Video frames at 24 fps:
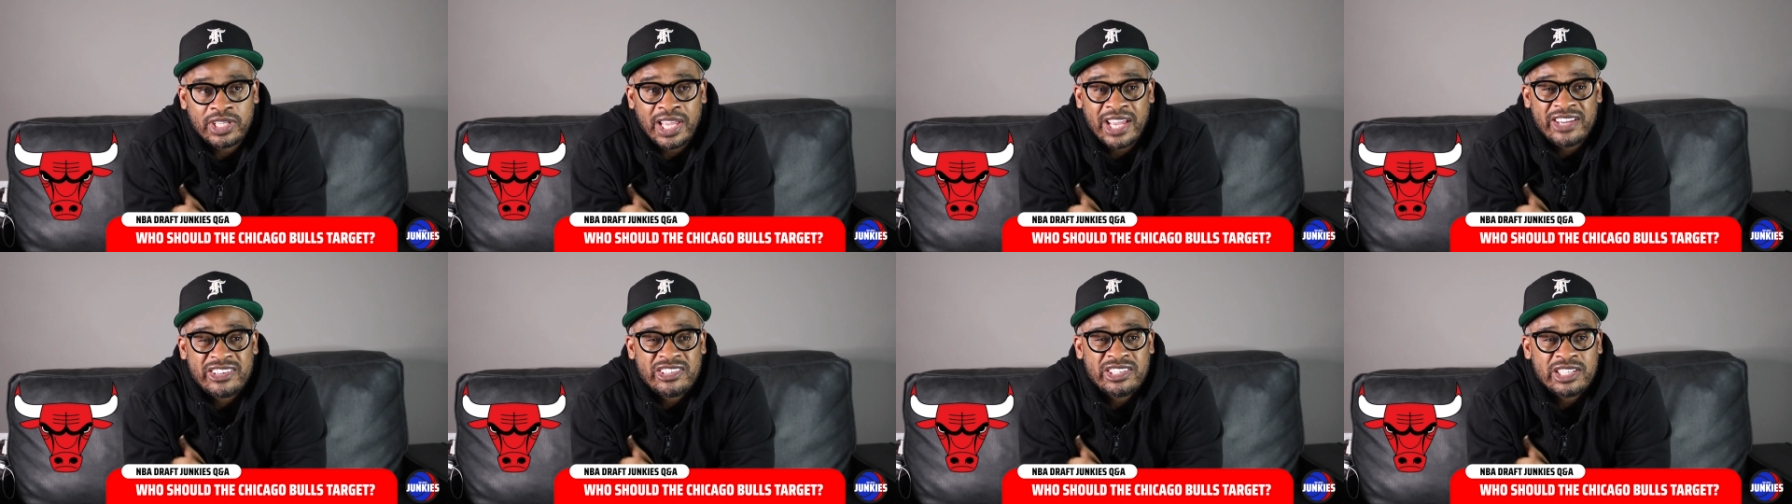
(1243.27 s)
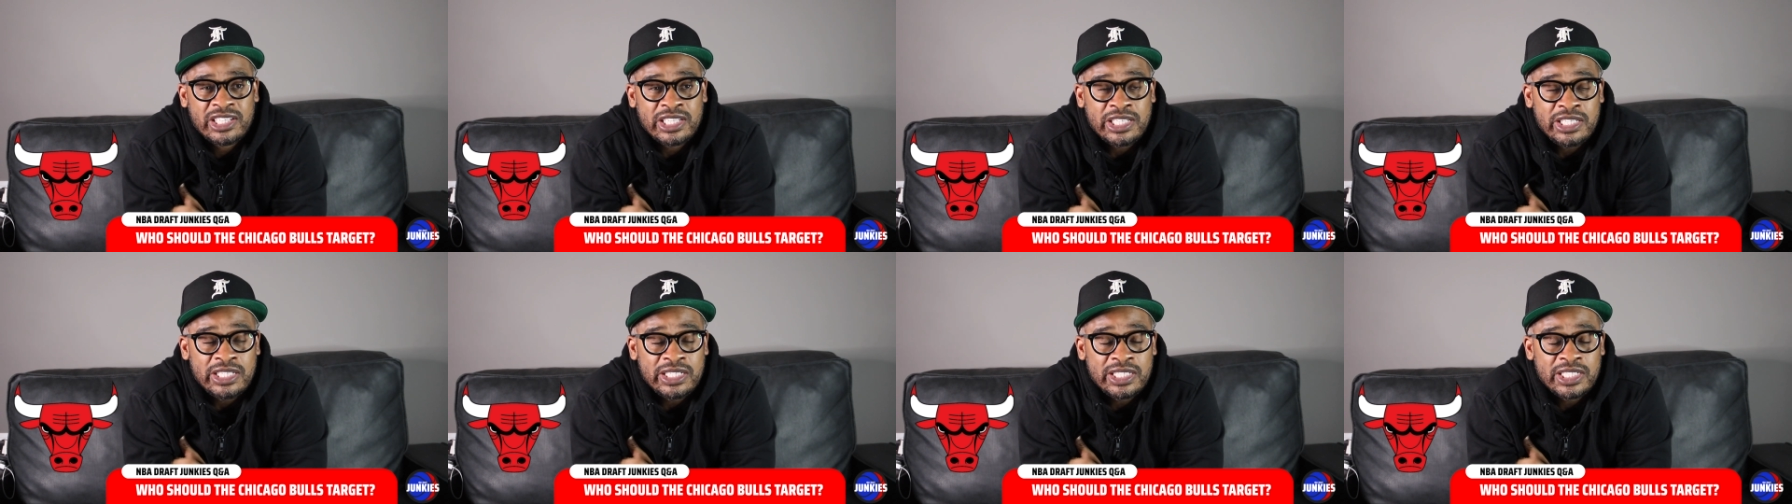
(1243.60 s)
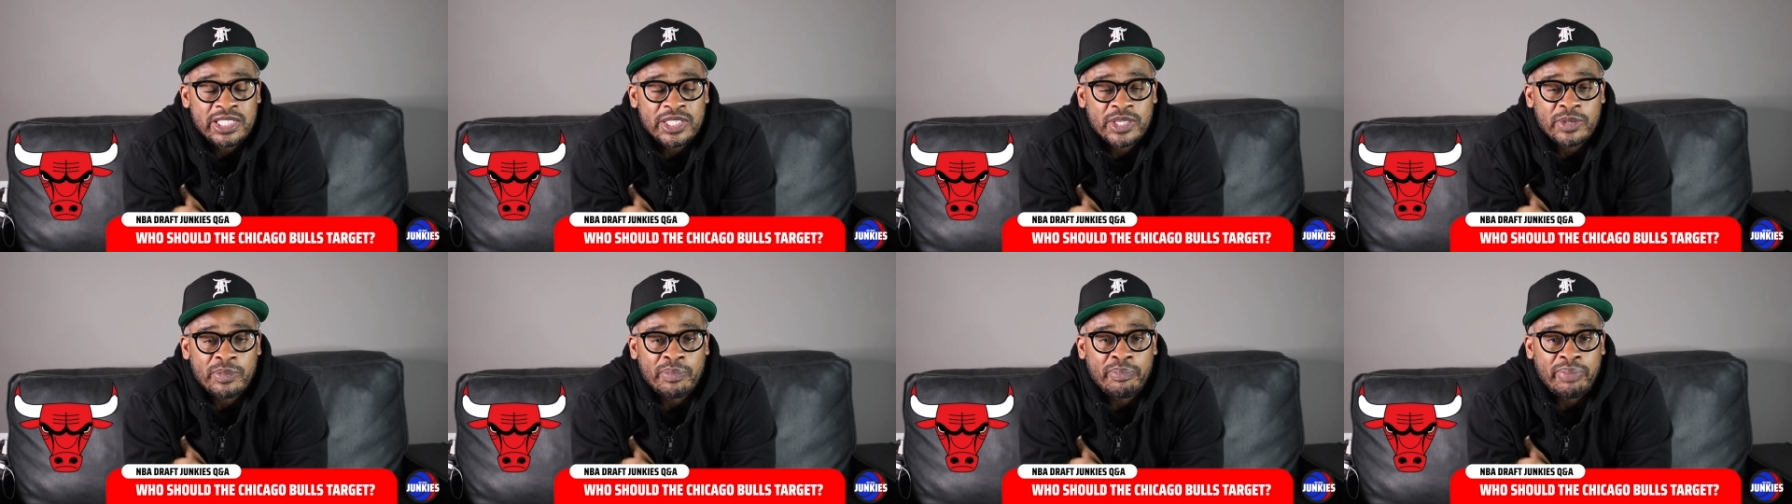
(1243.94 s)
Actually good
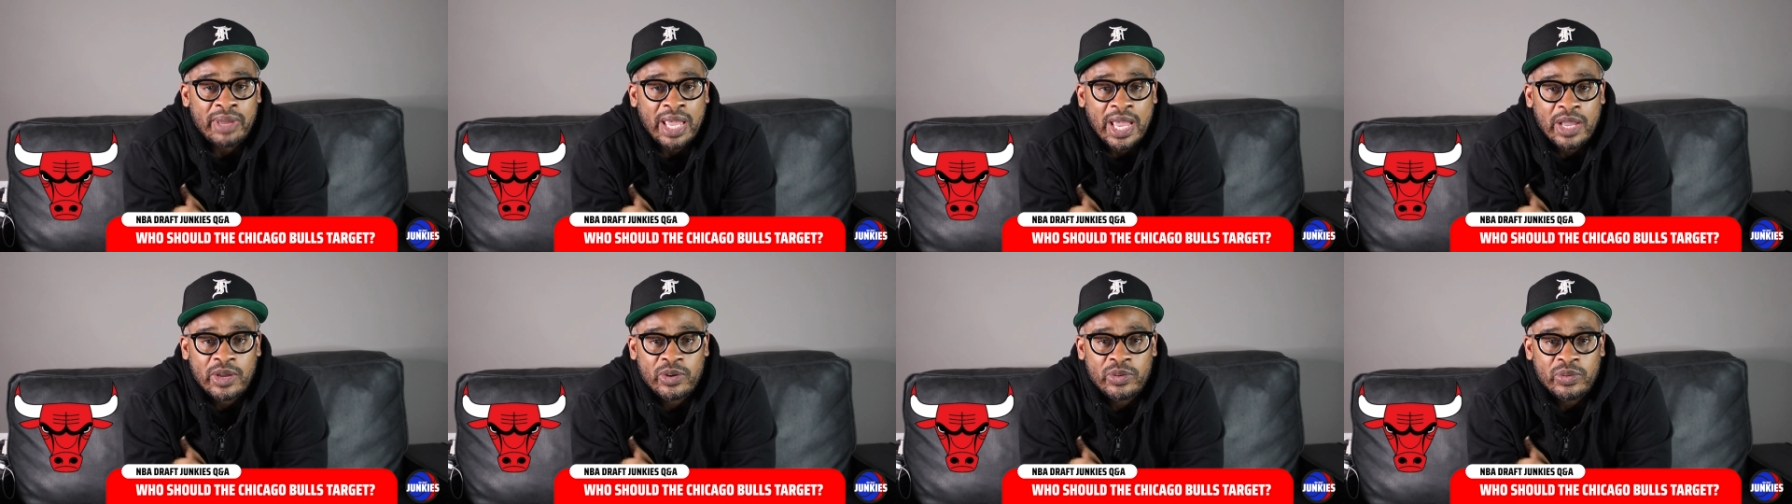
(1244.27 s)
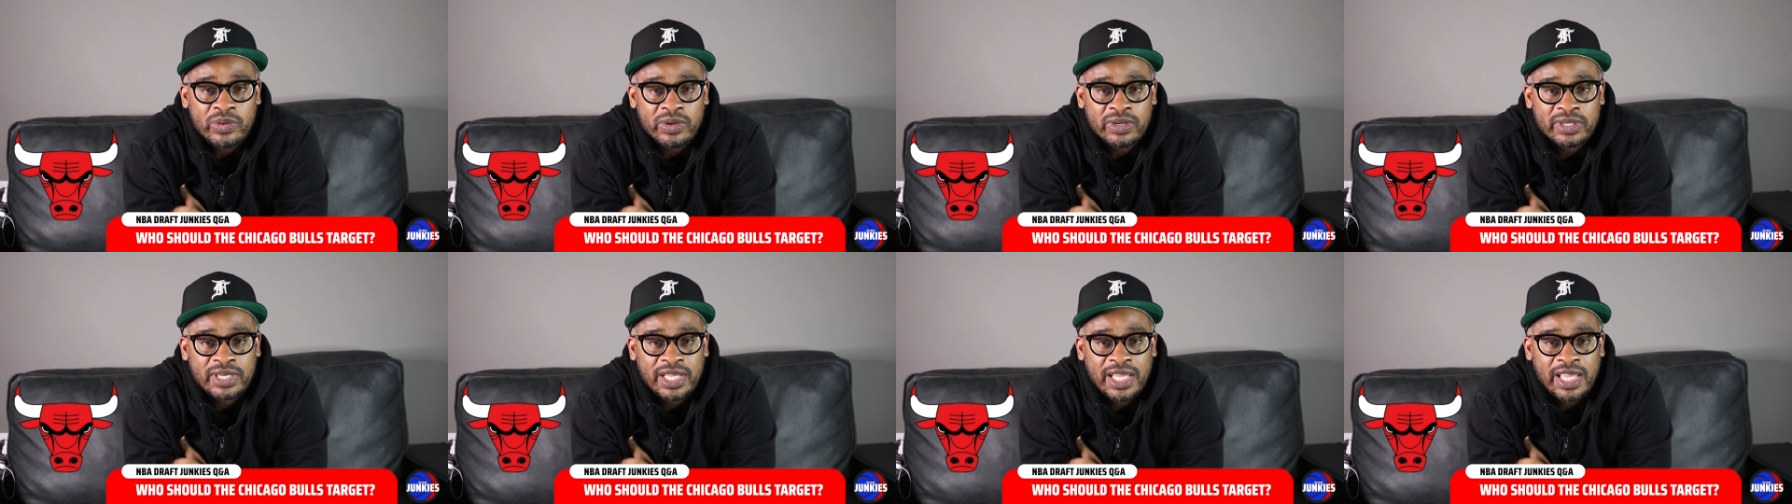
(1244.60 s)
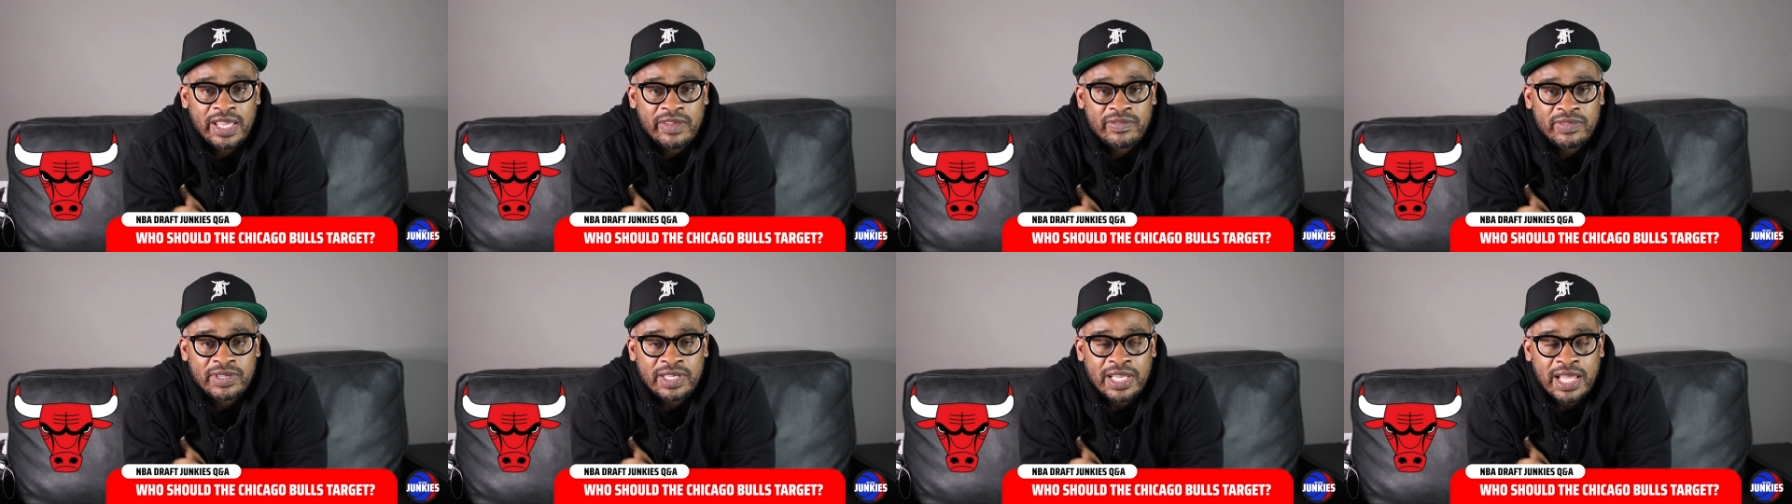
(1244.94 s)
in the backcourt. They
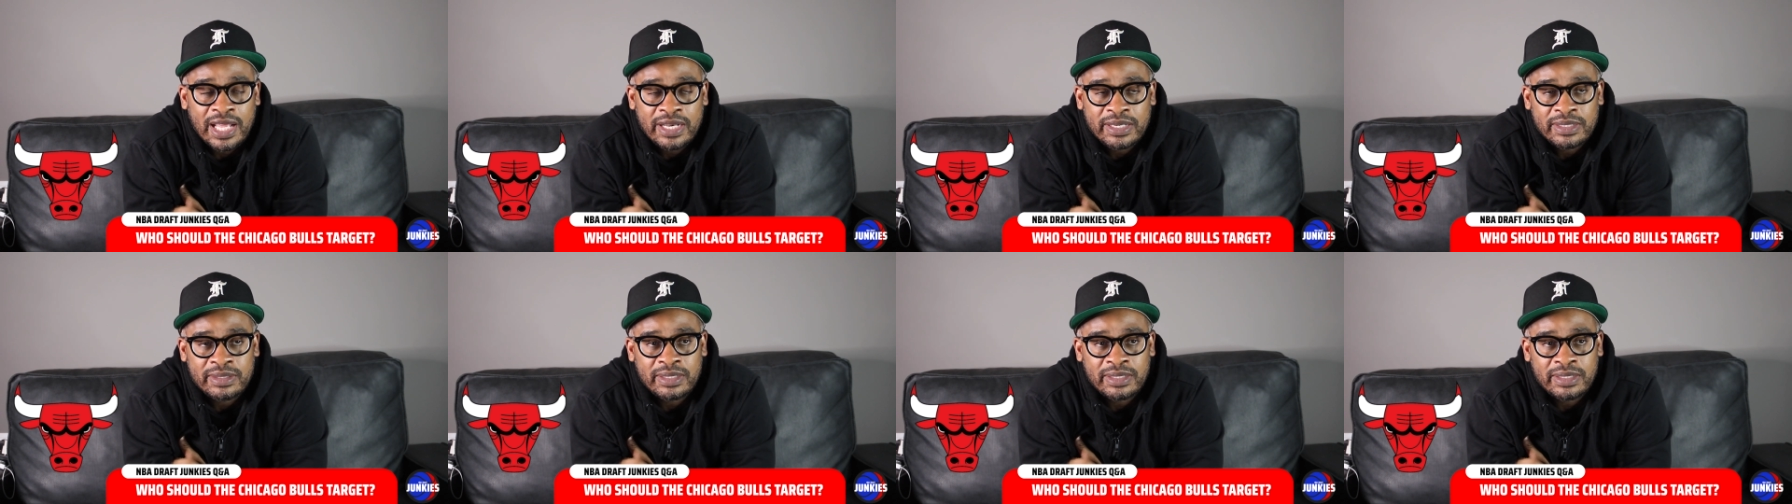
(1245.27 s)
have a lot